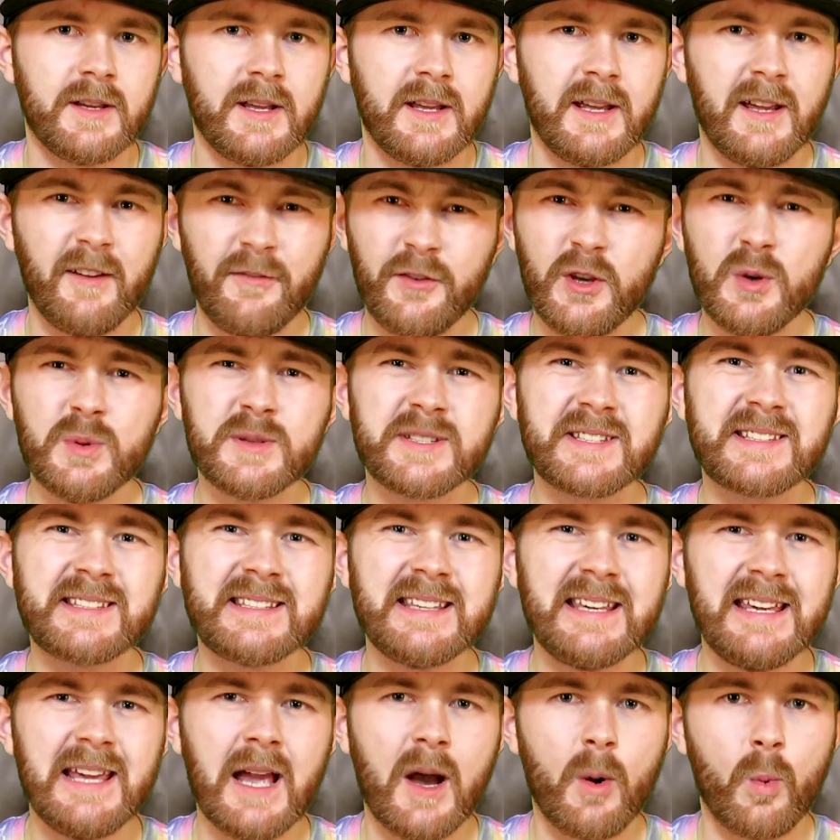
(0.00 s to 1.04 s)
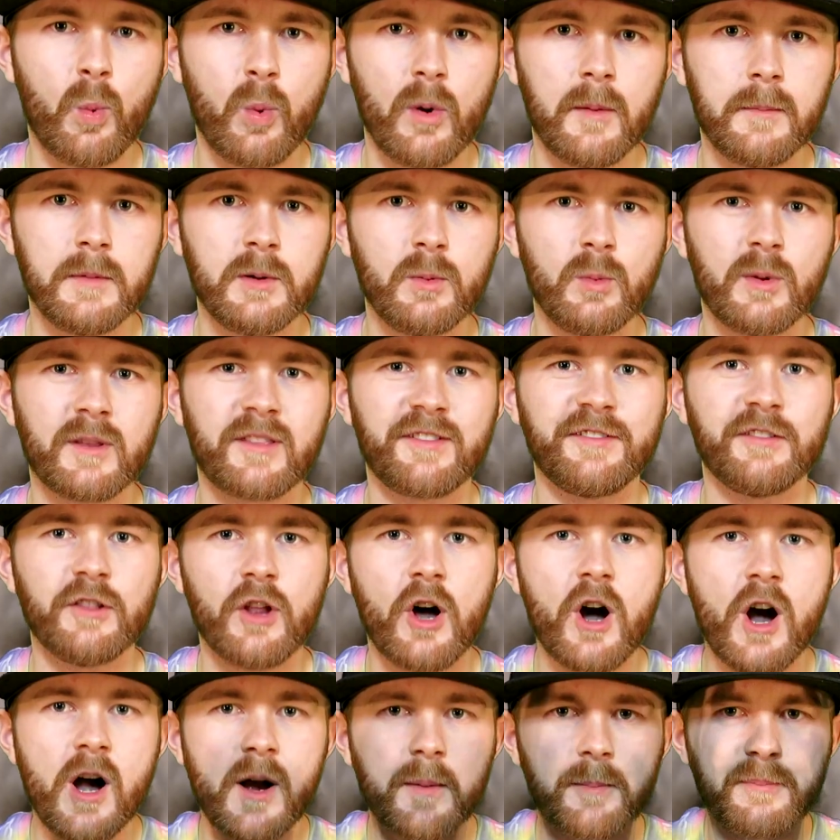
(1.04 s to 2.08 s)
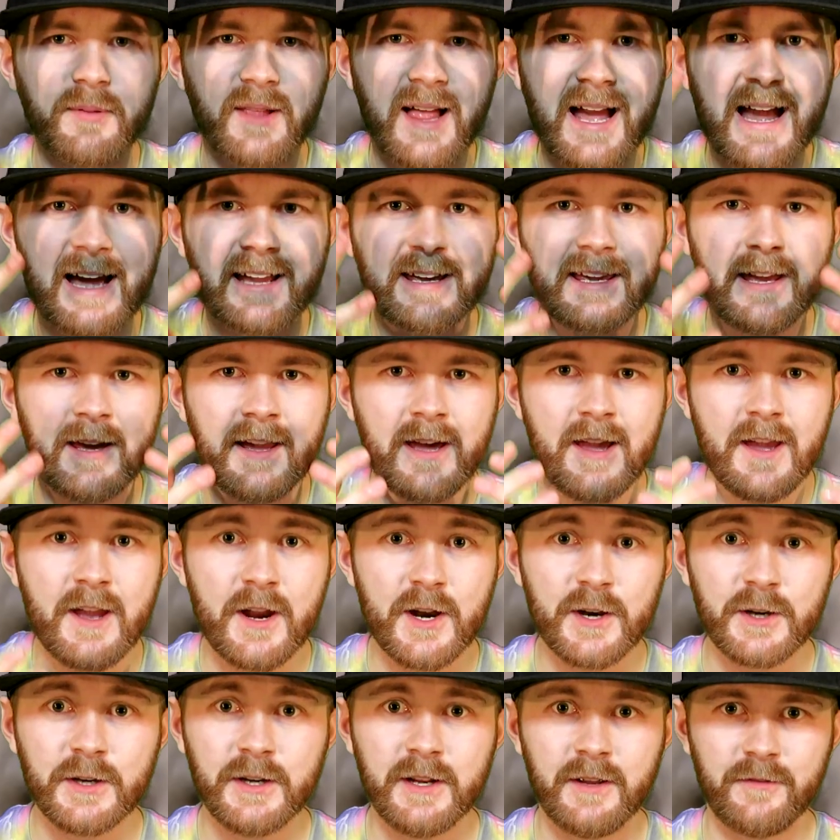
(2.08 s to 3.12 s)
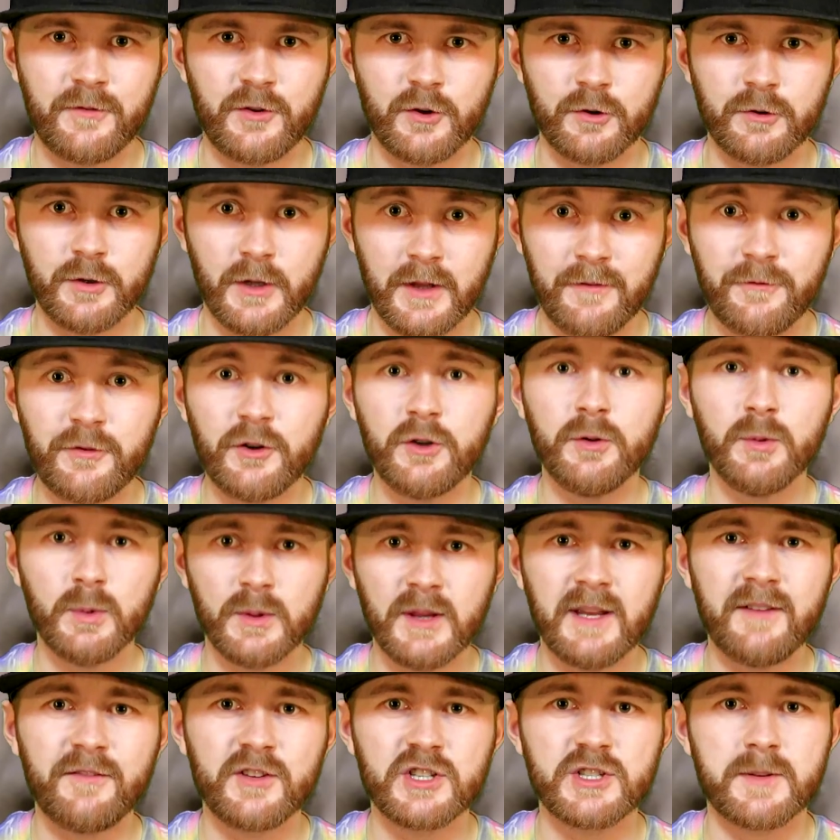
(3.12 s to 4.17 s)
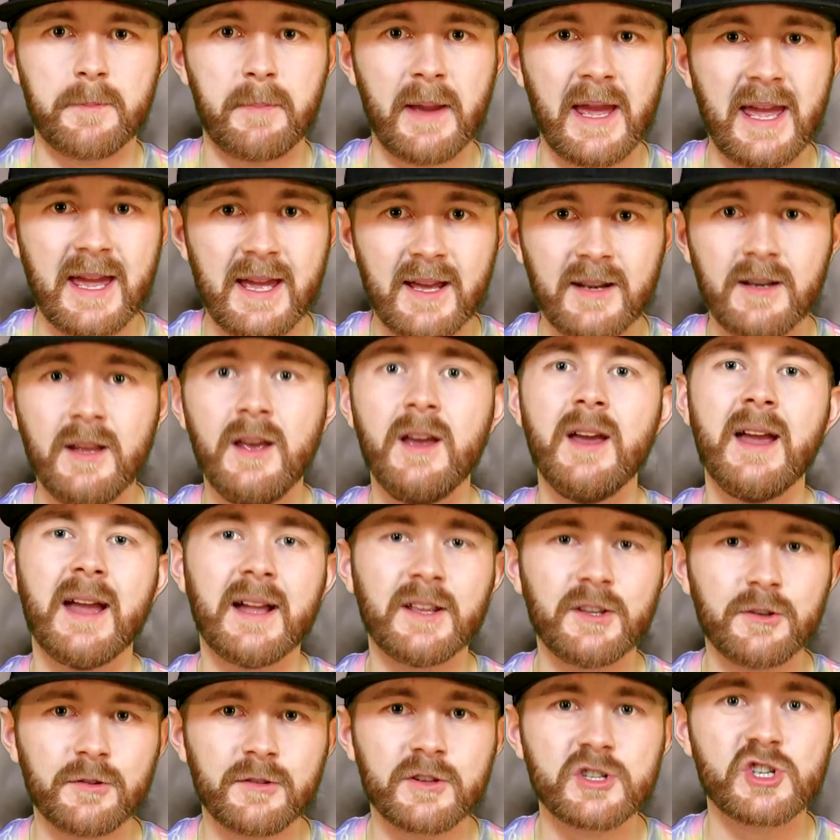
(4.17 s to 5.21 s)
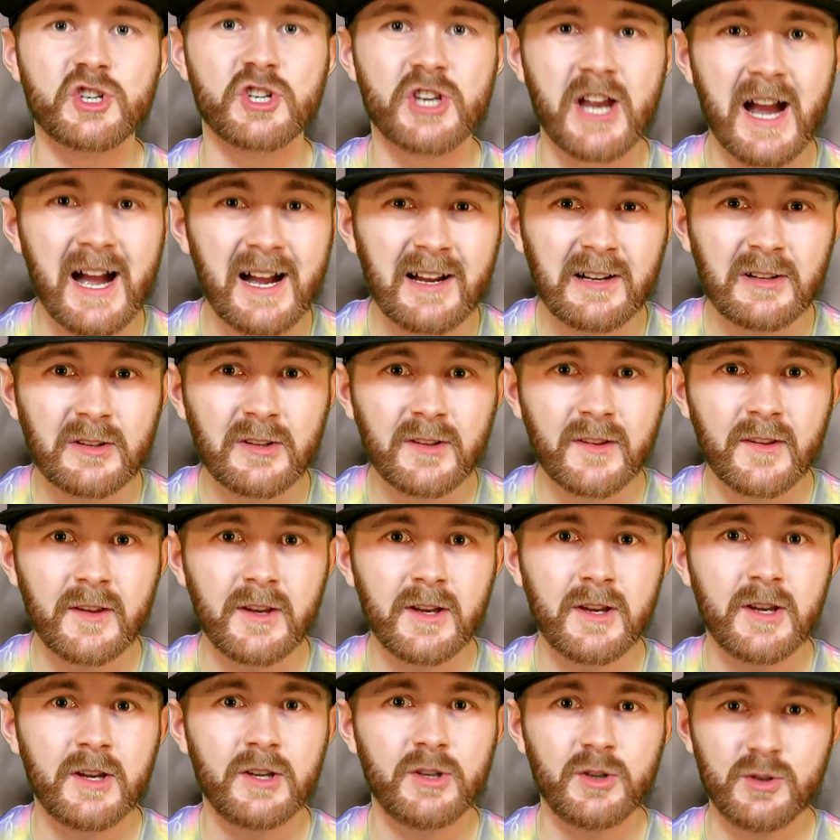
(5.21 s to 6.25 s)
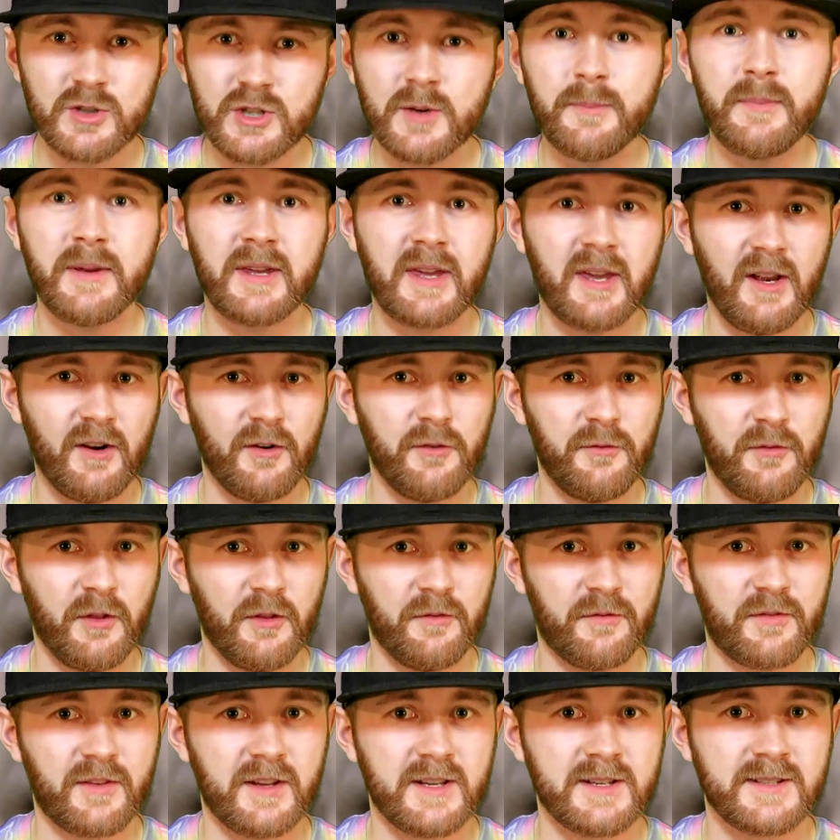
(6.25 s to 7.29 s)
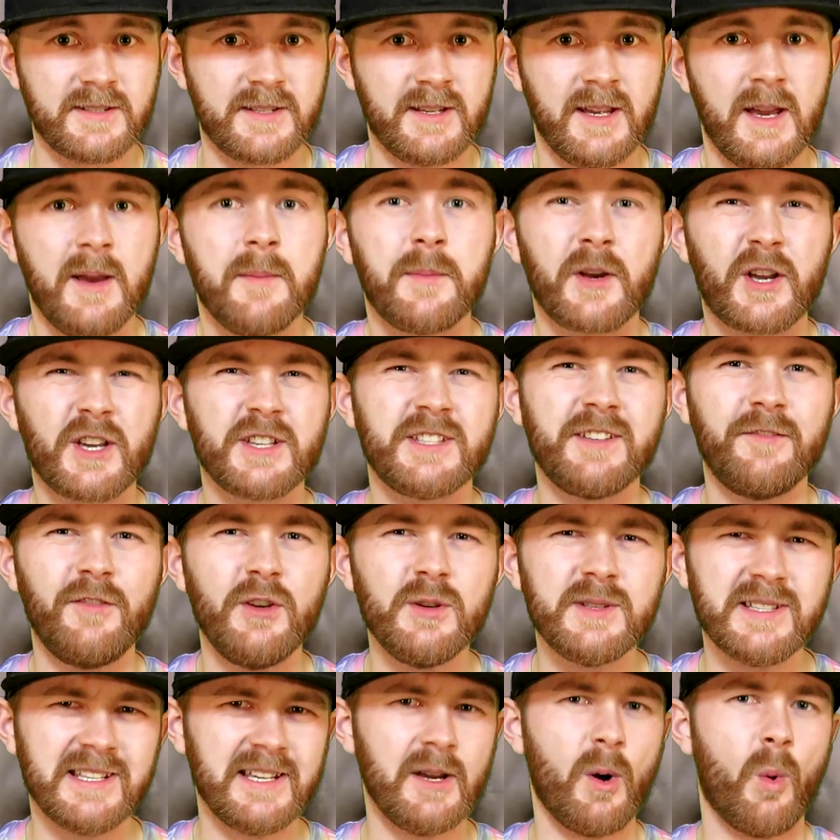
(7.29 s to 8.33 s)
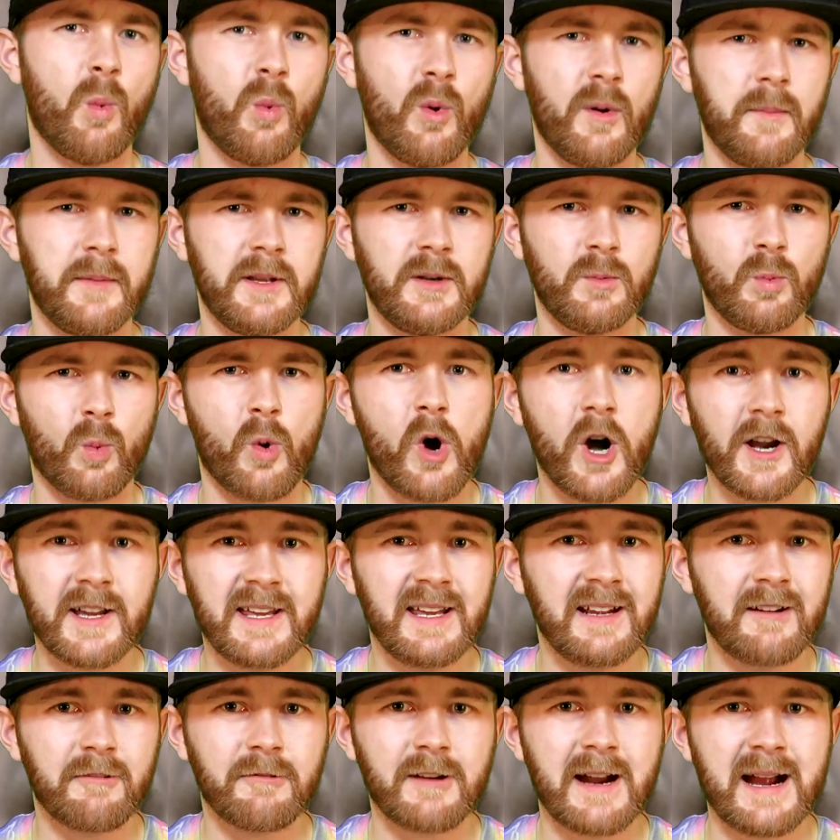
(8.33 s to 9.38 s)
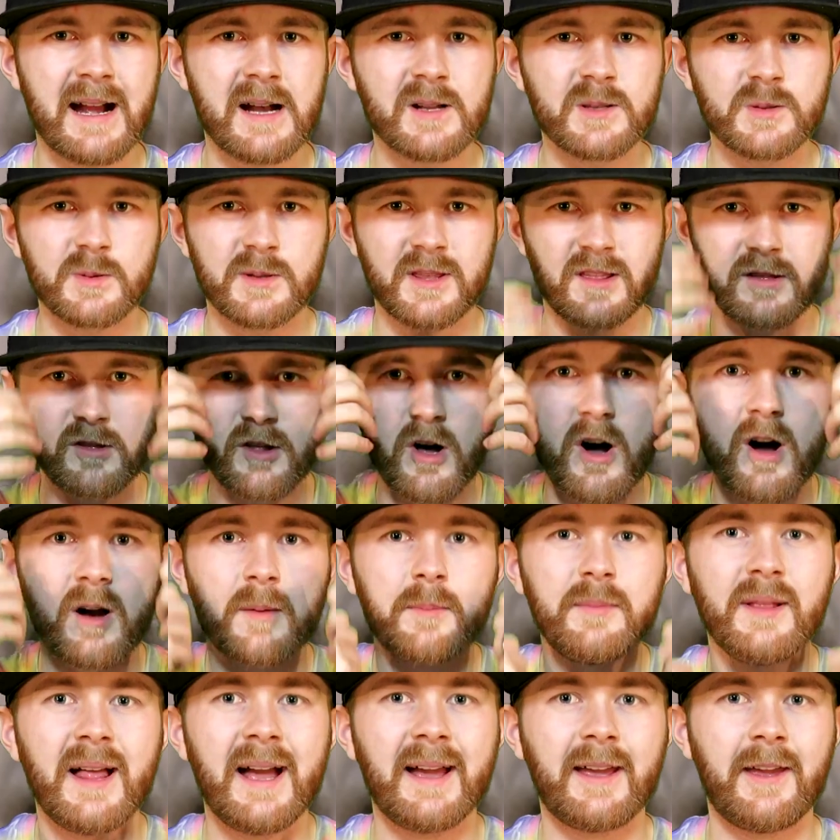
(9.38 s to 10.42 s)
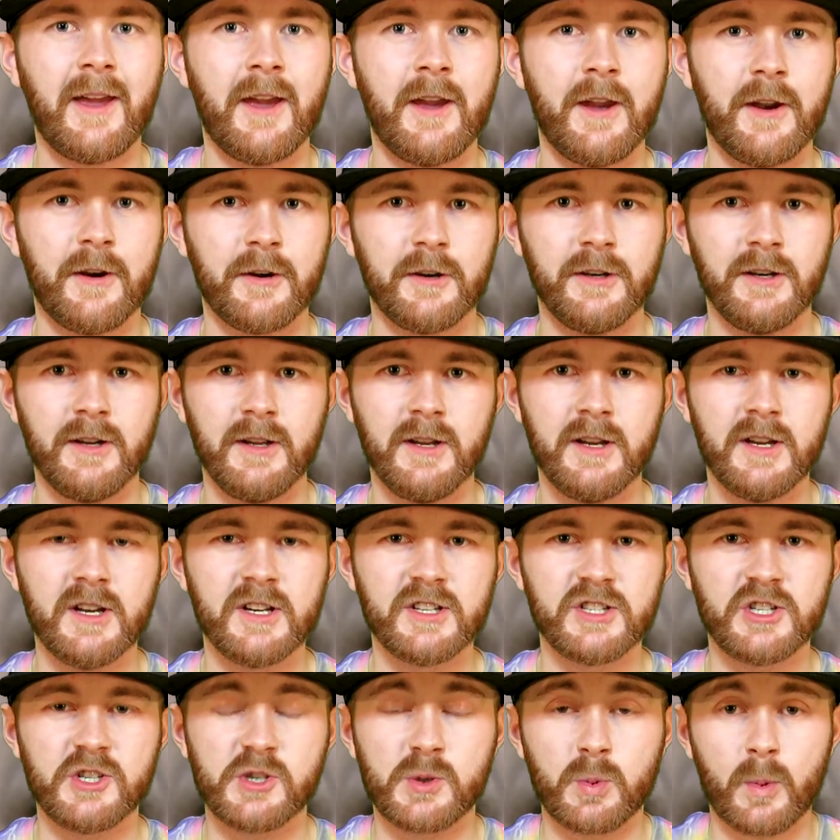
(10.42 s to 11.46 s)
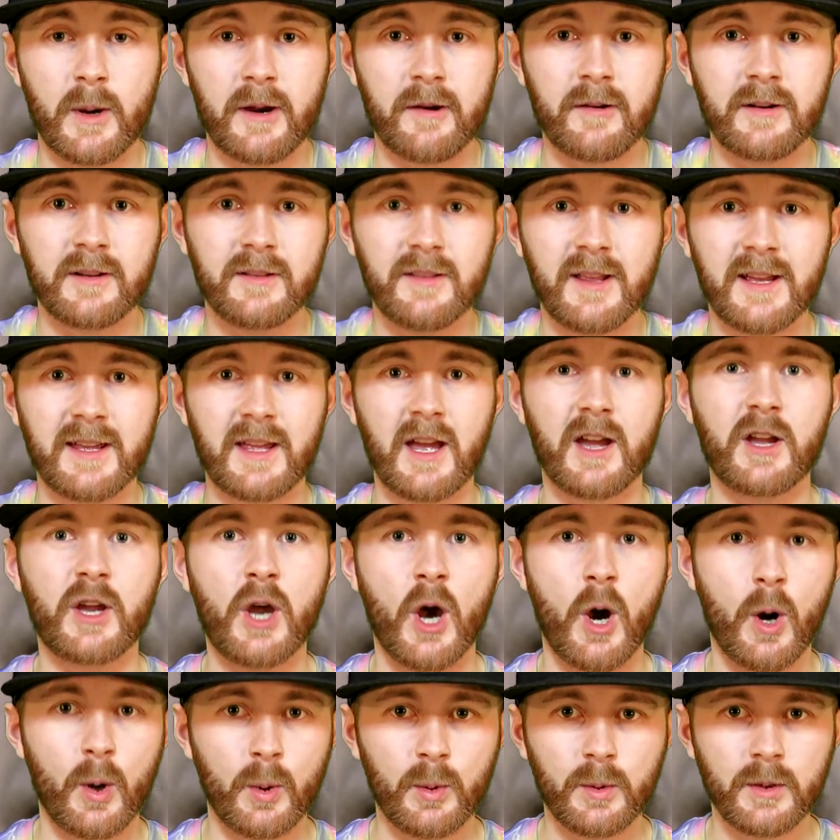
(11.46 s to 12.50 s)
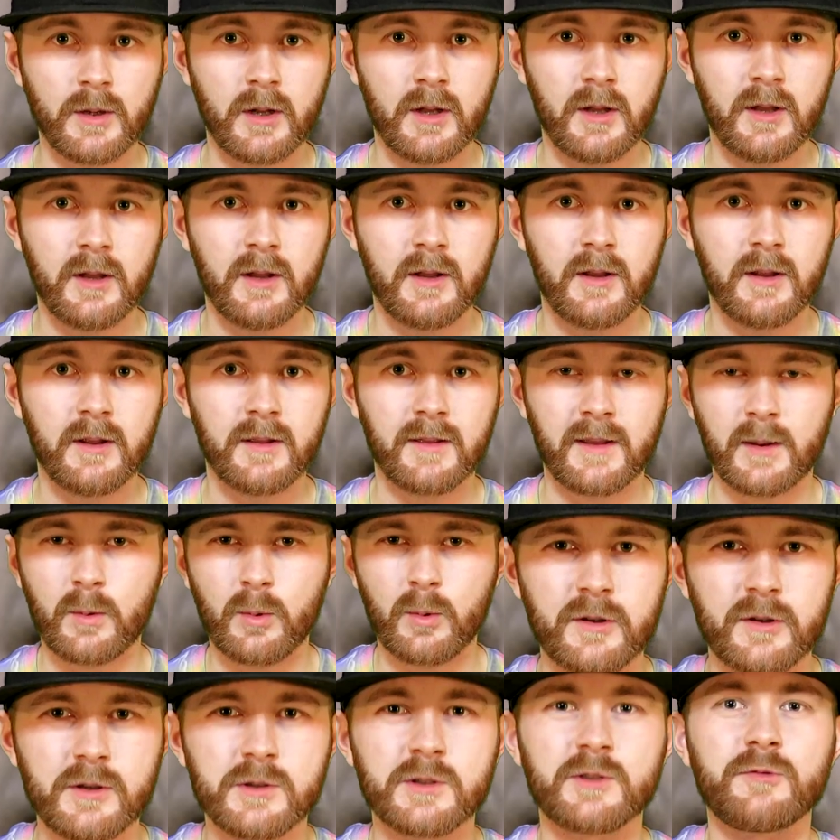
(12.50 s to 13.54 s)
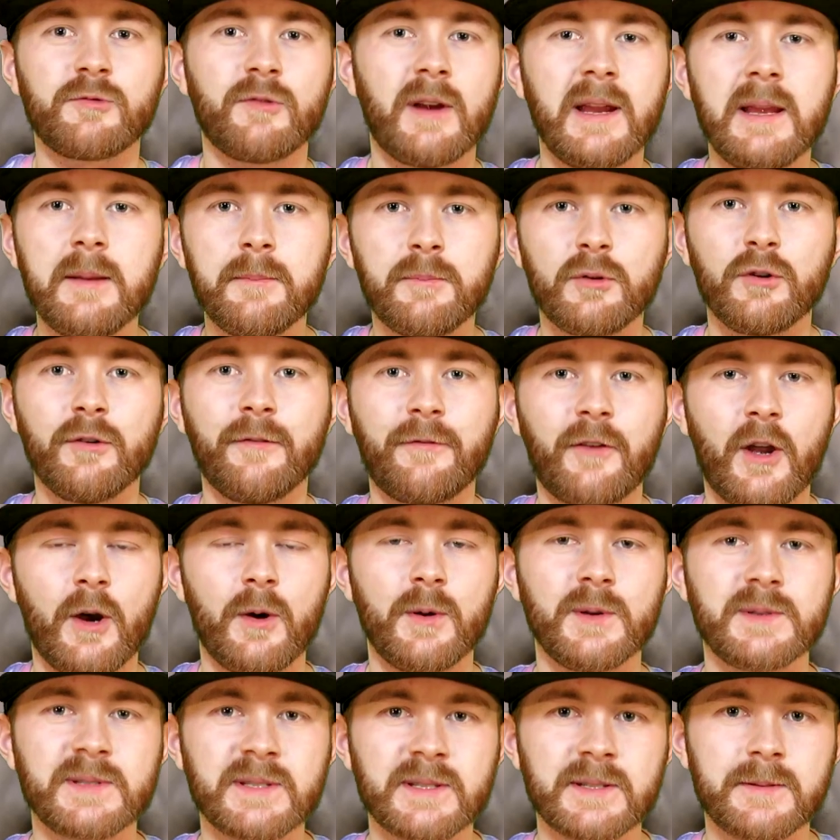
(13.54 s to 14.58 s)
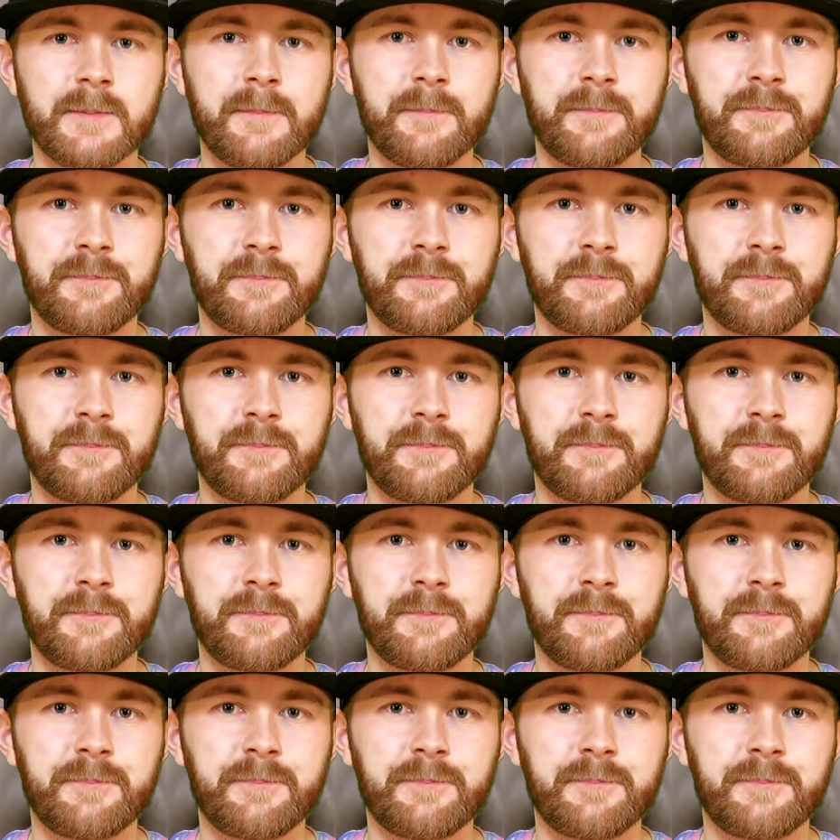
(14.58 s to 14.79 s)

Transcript: if you see a woman with long black hair, if you live in Japan and you're a child, you should be careful of this, because if you see a woman walking around with long black hair, she's wearing like a coat, like those rainproof coats,